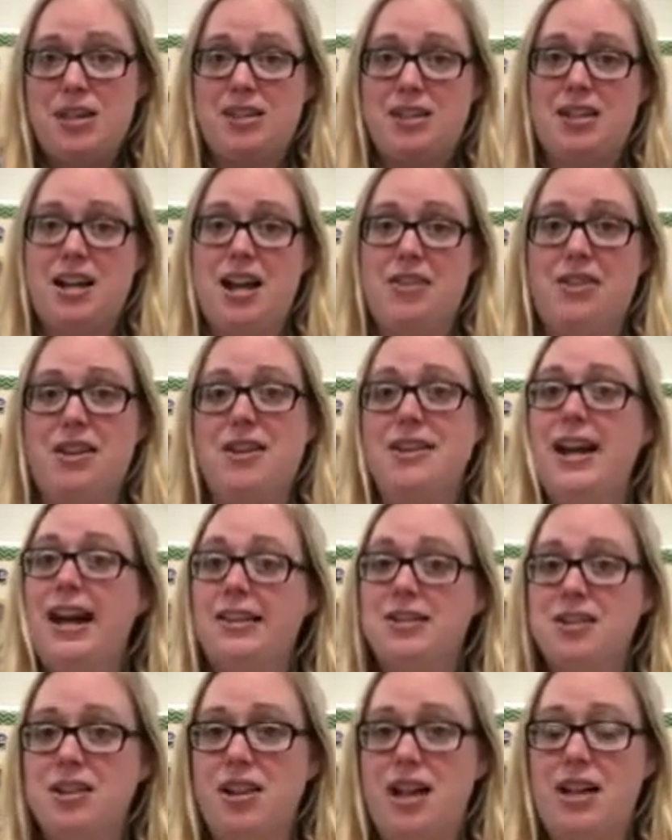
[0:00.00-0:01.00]
It's not the
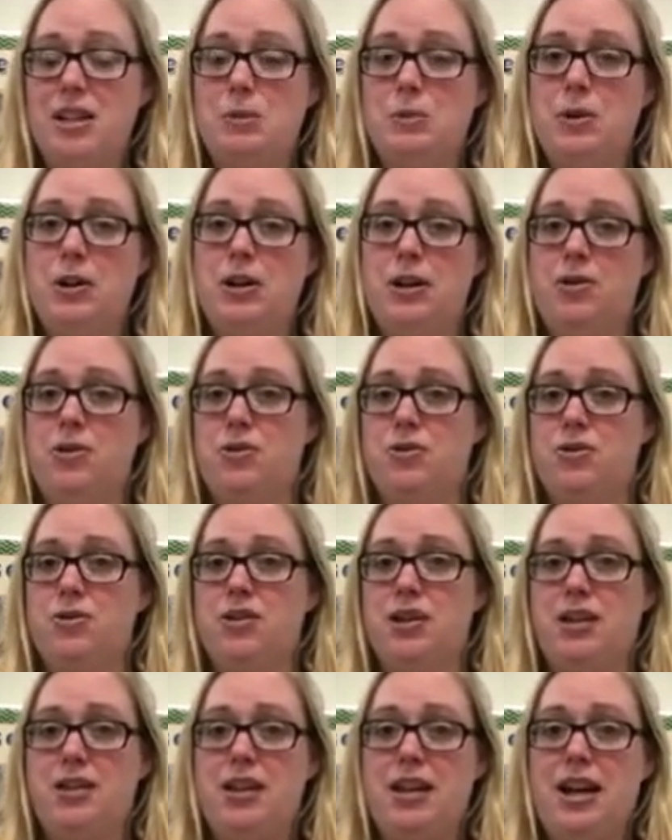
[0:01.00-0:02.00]
next class period.
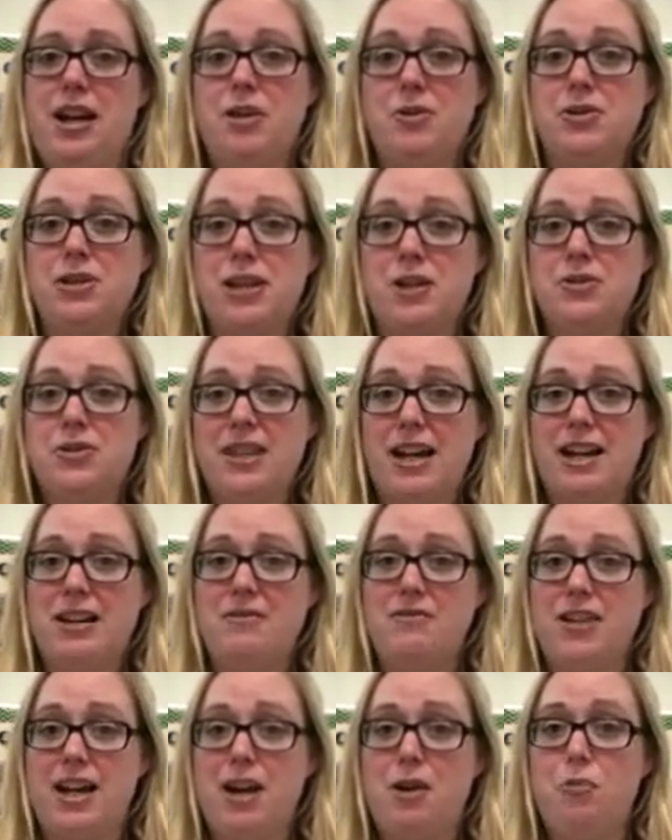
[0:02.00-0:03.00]
There's nothing else outside
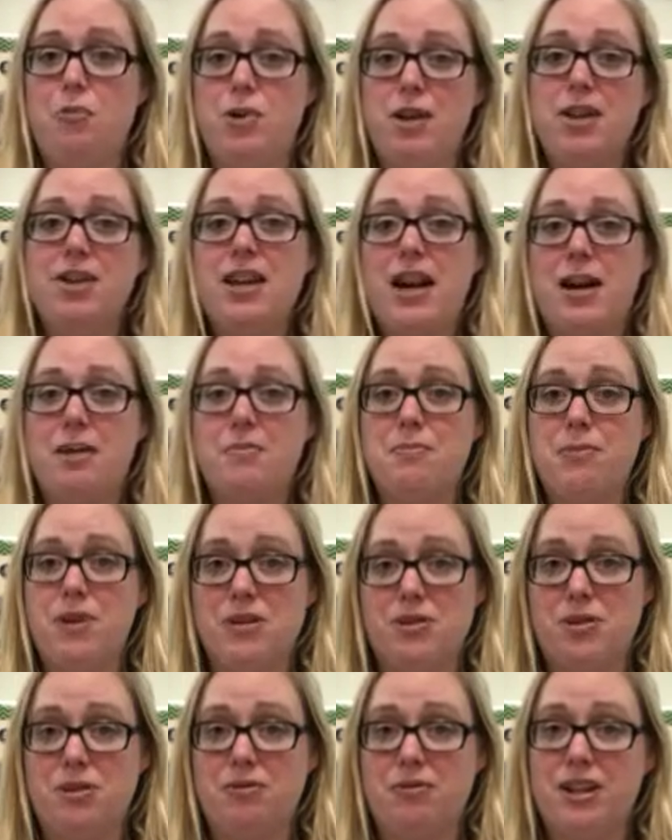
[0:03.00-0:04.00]
of that. When that
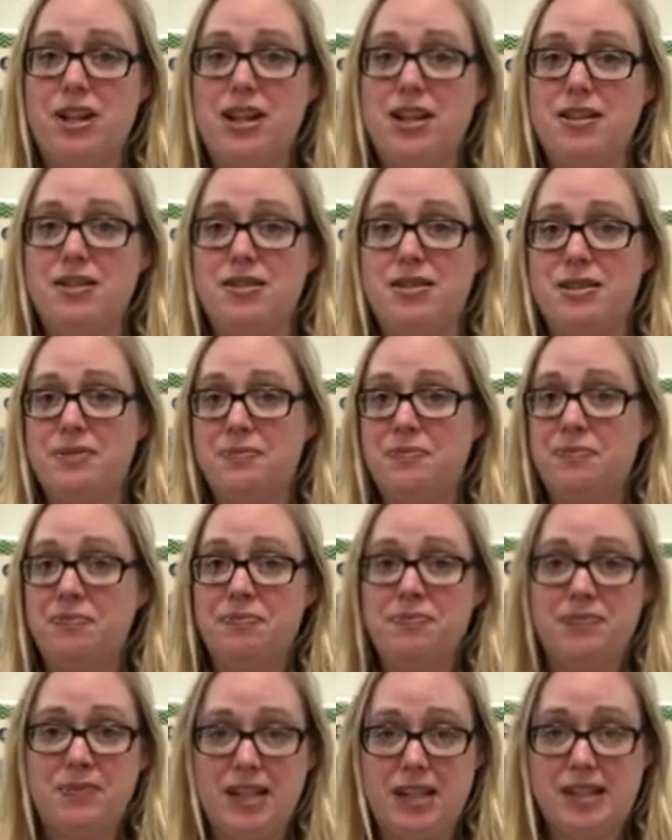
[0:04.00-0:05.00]
buzzer rings,
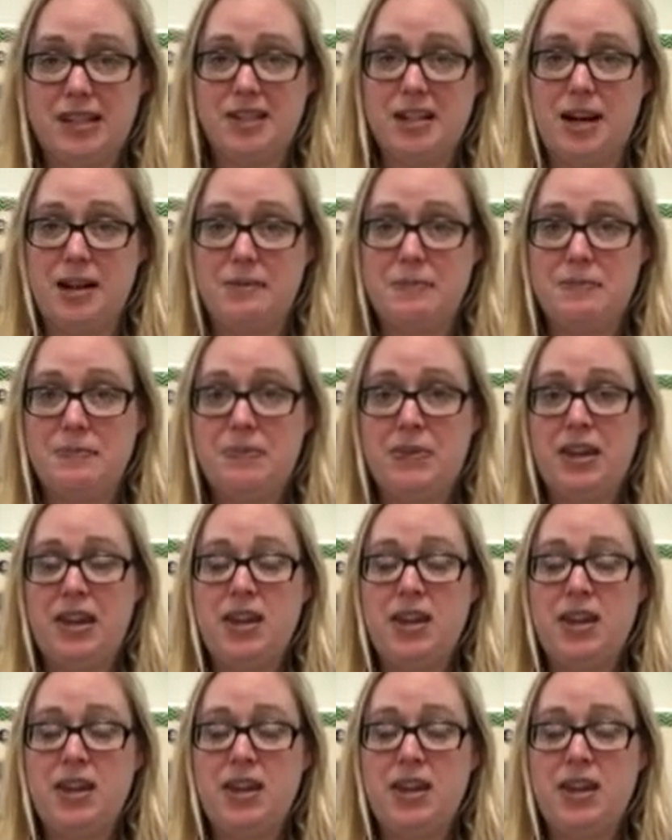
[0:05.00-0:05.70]
it's done.